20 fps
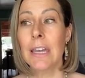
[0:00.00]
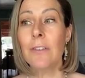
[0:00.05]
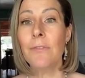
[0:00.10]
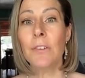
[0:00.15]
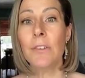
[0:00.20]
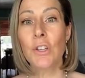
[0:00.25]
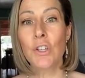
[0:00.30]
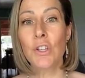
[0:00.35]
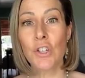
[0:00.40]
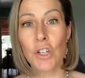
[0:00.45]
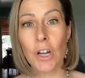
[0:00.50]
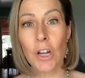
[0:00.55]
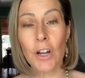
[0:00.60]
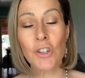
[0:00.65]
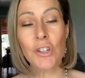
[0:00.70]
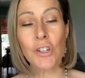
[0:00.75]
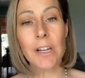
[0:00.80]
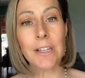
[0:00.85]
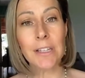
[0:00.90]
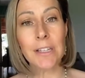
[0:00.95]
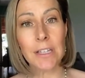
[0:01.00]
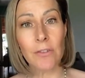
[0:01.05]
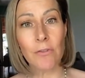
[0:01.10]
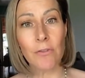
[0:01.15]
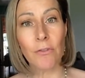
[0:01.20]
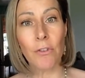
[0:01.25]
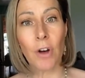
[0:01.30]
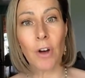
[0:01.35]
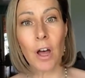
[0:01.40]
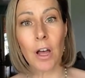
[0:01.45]
If a hmm. judge gets
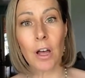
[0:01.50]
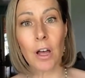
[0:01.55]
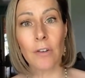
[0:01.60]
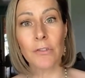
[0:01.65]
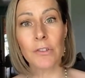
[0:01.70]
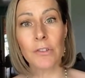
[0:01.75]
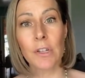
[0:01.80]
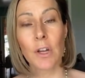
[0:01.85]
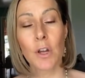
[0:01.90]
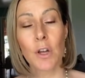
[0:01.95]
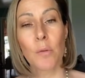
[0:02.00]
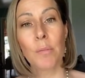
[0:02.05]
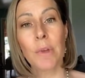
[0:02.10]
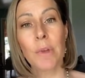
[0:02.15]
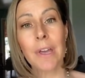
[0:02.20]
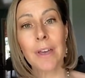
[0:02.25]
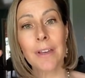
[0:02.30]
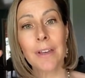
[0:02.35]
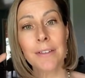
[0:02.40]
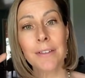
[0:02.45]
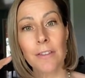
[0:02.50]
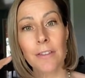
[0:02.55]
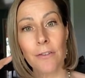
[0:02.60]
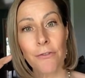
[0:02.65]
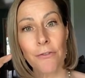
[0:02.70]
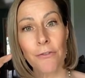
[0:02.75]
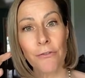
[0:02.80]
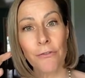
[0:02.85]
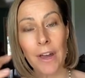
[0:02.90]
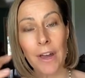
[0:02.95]
involved because of the
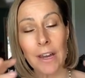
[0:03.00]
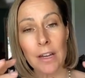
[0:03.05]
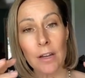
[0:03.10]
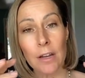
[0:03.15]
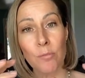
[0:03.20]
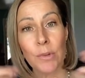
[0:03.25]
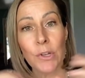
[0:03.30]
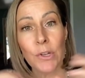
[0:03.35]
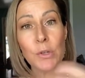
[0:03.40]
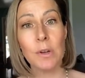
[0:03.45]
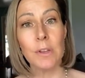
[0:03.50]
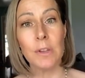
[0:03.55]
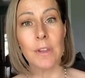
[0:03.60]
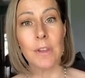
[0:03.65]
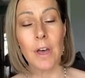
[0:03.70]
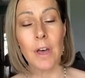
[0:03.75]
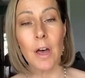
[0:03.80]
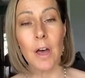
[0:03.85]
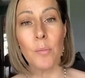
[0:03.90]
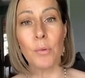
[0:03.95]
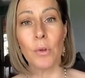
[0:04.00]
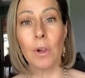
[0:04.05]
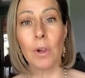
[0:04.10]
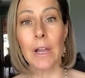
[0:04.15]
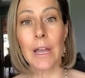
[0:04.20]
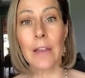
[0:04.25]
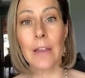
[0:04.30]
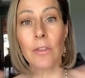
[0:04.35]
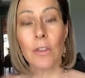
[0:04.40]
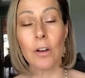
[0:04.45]
fighting between the couple
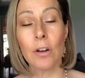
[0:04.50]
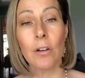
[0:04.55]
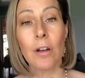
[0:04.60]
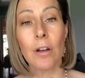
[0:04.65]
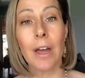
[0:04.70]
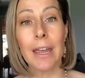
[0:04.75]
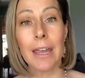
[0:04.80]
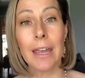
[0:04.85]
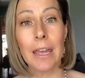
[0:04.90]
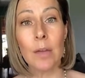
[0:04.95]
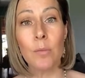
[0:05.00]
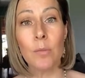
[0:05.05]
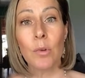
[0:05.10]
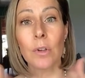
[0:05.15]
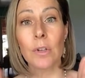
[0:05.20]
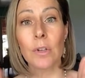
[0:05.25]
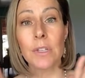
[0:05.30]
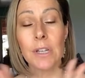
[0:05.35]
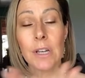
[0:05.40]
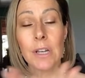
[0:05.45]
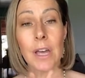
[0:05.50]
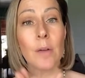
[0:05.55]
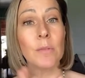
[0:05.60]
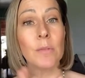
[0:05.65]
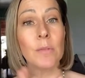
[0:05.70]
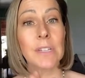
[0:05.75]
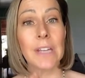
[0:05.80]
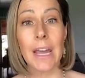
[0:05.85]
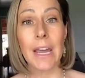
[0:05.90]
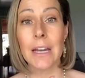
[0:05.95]
and they're not able to
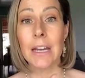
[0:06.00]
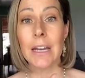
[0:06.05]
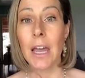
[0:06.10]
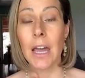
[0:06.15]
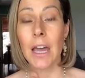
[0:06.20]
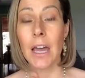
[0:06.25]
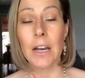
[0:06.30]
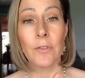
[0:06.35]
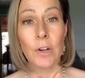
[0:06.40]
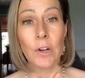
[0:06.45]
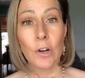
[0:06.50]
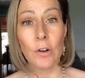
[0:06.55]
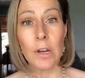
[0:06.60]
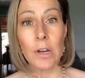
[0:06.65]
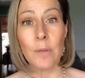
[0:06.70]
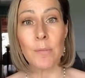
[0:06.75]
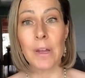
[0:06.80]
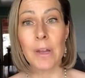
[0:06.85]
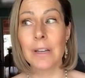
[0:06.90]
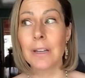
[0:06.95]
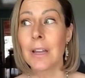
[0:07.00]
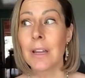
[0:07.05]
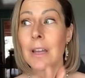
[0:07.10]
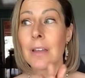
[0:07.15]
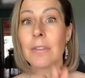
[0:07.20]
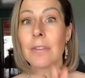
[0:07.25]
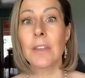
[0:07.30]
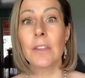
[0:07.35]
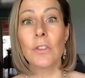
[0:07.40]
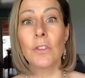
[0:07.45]
come to any kind of agreement,
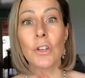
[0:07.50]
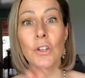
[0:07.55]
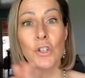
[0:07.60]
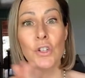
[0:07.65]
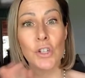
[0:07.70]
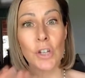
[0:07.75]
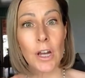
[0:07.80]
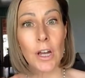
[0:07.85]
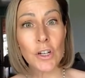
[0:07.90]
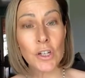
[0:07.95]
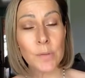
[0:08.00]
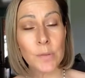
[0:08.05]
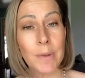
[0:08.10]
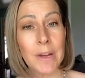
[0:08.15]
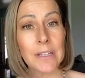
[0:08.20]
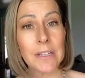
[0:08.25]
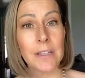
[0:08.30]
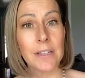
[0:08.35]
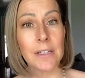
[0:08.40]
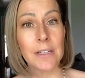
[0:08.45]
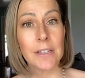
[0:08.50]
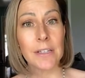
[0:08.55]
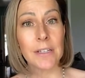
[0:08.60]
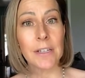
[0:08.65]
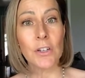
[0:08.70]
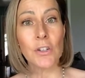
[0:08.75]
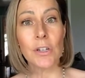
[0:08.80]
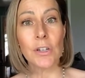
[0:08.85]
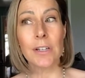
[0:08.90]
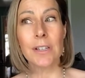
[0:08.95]
then the judge makes the
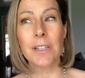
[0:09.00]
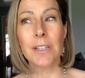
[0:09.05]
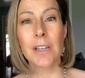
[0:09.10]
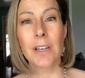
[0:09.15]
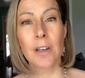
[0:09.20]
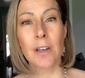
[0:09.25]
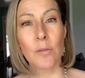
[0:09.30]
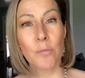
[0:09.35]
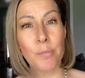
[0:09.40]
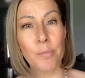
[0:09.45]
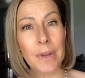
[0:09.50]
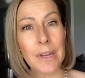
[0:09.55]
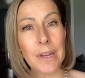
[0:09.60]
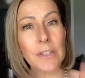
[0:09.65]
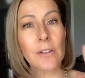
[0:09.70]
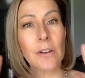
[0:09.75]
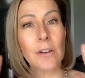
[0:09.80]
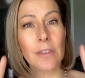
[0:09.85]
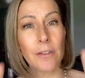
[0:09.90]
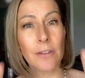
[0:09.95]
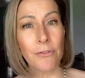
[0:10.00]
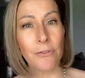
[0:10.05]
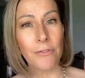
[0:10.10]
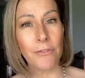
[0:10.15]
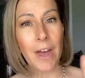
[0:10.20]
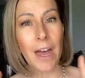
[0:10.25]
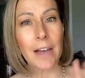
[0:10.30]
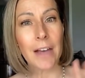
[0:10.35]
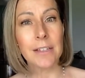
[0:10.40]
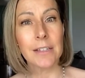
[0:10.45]
decisions based on the
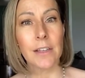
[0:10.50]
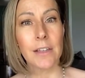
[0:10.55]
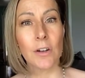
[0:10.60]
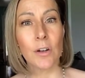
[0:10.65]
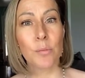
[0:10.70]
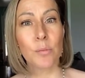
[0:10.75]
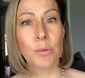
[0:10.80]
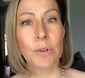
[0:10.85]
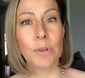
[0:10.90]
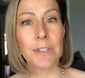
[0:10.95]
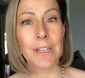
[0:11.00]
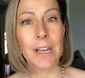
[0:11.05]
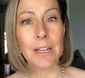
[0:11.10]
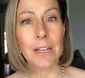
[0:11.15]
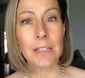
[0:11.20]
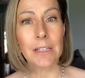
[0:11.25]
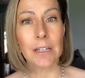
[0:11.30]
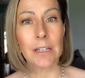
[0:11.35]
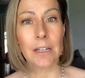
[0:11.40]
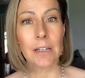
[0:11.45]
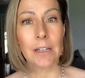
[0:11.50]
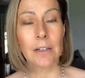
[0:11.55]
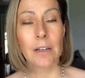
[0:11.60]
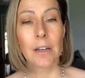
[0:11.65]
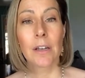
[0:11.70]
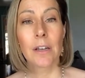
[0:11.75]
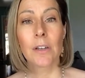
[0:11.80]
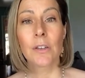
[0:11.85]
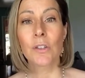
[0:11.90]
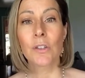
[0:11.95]
facts that are presented.
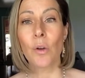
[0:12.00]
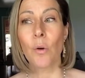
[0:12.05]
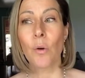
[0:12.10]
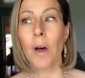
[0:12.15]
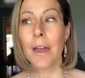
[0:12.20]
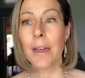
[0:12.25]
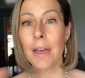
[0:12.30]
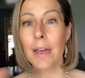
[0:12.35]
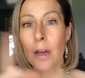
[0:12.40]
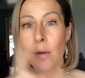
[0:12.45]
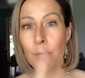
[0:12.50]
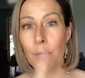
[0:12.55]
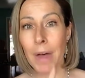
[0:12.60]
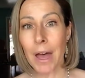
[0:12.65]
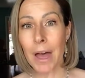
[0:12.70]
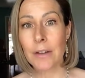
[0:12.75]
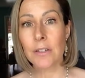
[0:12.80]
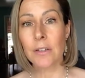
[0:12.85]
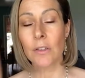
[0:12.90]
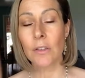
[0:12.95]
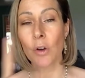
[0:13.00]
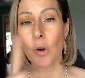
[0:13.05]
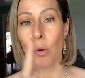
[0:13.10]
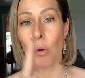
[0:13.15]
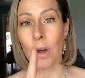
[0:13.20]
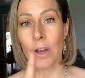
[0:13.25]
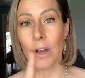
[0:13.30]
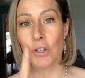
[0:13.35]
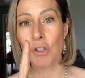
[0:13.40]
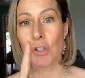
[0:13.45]
So I come back to the
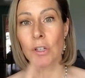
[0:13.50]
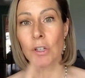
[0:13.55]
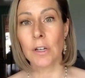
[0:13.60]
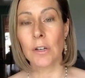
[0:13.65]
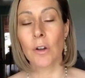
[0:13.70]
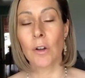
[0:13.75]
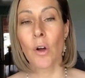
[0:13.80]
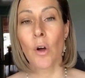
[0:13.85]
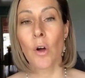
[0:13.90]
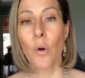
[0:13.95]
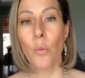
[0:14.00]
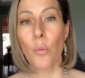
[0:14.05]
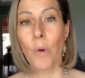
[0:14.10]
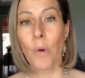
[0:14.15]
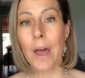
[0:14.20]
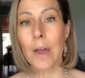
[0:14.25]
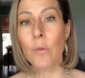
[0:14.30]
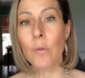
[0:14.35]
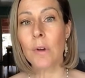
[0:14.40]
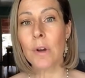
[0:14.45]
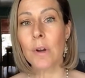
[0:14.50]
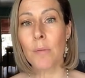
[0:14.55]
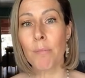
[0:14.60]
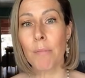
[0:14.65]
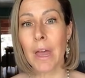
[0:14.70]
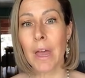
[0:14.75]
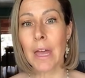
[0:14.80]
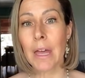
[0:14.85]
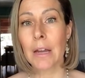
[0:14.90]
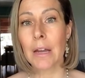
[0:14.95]
question why would a
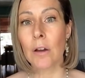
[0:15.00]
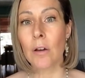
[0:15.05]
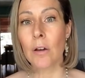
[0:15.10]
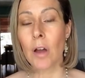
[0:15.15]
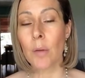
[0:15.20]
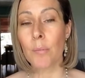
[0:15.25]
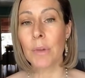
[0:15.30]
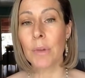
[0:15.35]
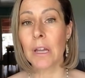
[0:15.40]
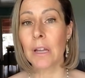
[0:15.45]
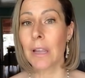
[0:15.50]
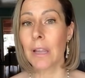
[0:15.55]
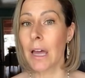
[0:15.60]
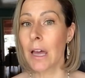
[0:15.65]
man not be